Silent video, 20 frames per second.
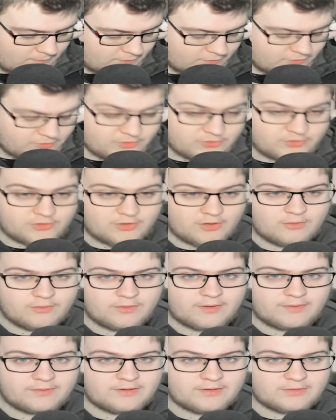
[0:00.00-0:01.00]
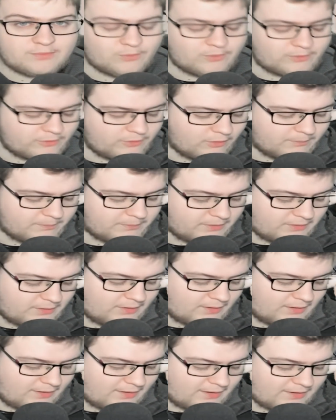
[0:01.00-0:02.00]
Just know that this would not be
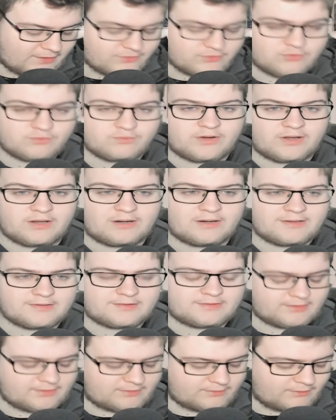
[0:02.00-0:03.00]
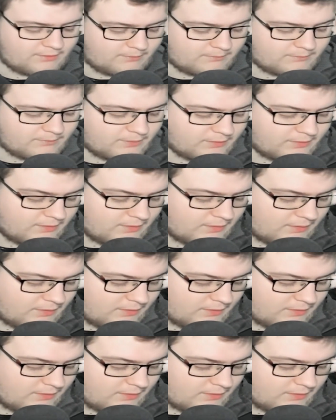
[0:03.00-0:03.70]
an actual realistic number.